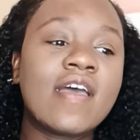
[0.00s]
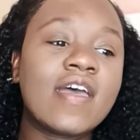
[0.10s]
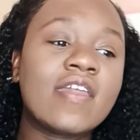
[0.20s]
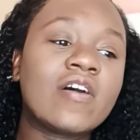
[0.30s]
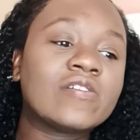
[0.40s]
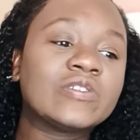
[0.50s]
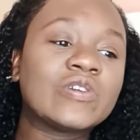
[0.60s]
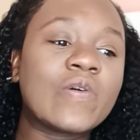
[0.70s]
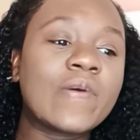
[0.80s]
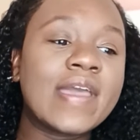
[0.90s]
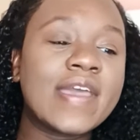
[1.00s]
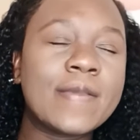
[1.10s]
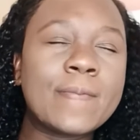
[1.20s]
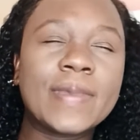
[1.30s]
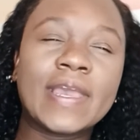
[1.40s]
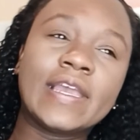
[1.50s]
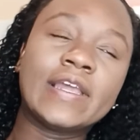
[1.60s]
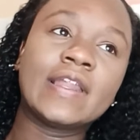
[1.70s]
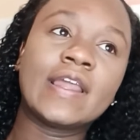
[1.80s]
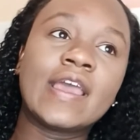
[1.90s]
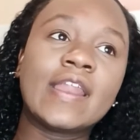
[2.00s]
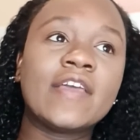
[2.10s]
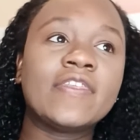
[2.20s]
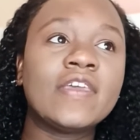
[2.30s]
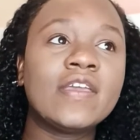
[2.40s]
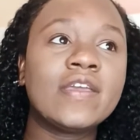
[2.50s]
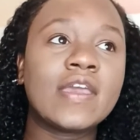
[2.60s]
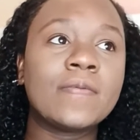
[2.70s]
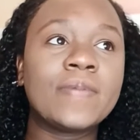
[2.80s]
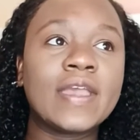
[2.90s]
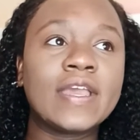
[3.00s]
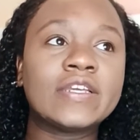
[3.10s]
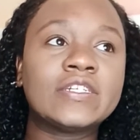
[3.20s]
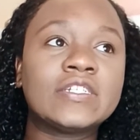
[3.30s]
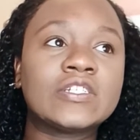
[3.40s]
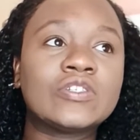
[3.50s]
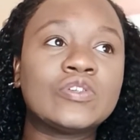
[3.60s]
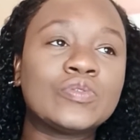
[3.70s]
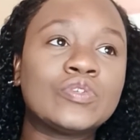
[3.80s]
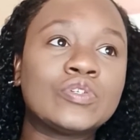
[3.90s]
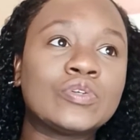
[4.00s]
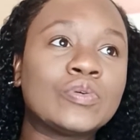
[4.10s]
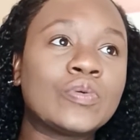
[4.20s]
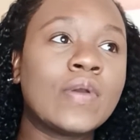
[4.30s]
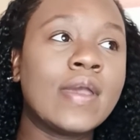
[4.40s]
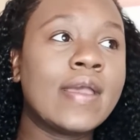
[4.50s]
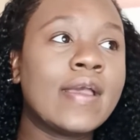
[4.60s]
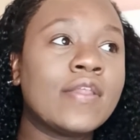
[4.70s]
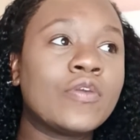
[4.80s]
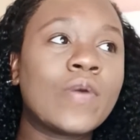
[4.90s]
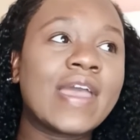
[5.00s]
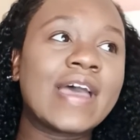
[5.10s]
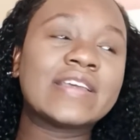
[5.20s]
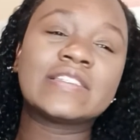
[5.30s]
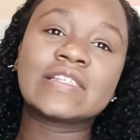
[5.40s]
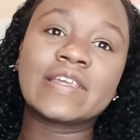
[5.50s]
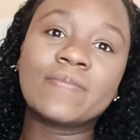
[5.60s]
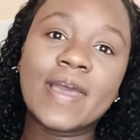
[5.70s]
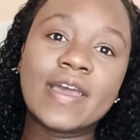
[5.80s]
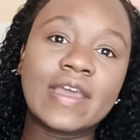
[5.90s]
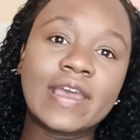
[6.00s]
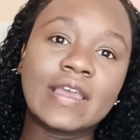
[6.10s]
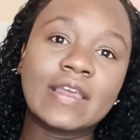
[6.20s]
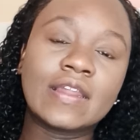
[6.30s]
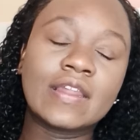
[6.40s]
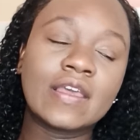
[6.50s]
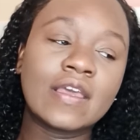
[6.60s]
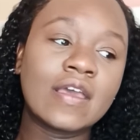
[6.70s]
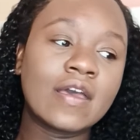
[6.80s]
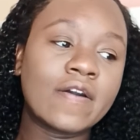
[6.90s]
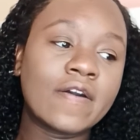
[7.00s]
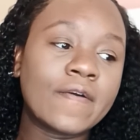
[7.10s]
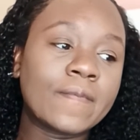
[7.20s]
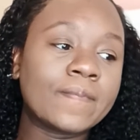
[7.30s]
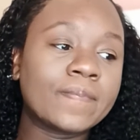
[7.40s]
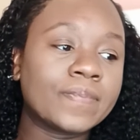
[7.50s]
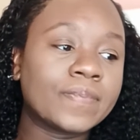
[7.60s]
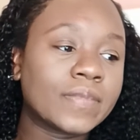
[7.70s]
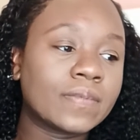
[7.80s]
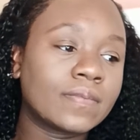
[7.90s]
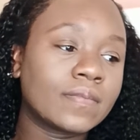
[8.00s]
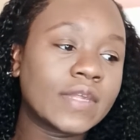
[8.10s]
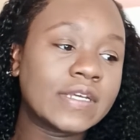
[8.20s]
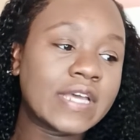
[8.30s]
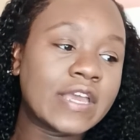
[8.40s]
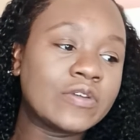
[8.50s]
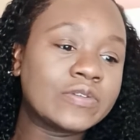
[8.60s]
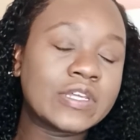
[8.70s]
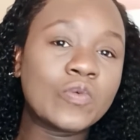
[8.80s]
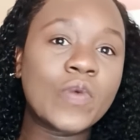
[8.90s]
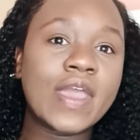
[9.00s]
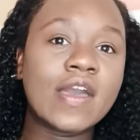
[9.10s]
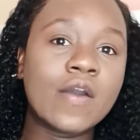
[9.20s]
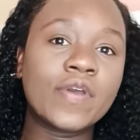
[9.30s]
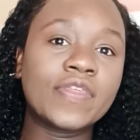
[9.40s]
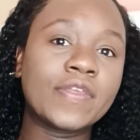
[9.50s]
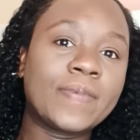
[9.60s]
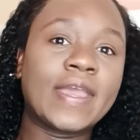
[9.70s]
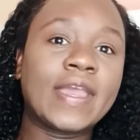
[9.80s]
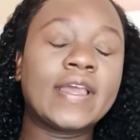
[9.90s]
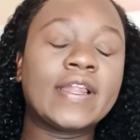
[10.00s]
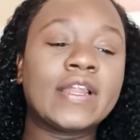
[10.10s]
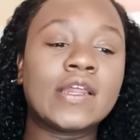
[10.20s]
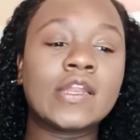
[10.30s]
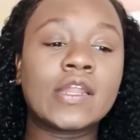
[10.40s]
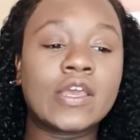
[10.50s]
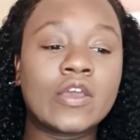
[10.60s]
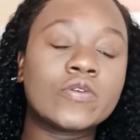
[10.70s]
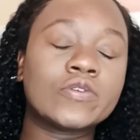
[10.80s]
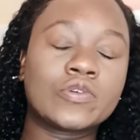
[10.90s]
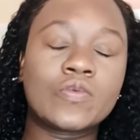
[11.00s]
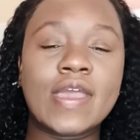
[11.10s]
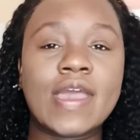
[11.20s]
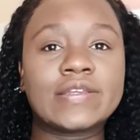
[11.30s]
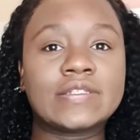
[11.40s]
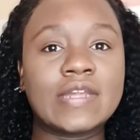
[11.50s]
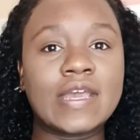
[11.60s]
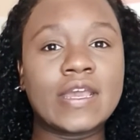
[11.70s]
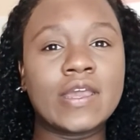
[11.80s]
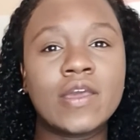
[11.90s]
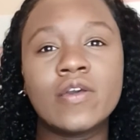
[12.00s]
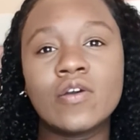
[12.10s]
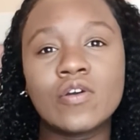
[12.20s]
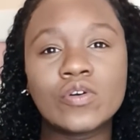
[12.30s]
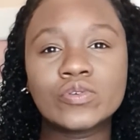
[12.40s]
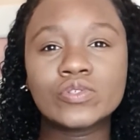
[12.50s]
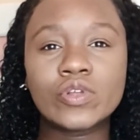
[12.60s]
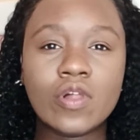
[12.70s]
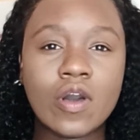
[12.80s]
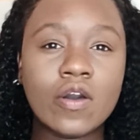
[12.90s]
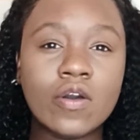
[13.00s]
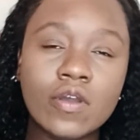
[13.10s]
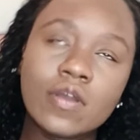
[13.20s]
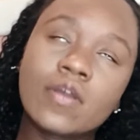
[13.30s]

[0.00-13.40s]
and also hip pain and i think hip pain is just due to the way i sleep at night um because i usually wake up with the pain and then it goes away as the day goes along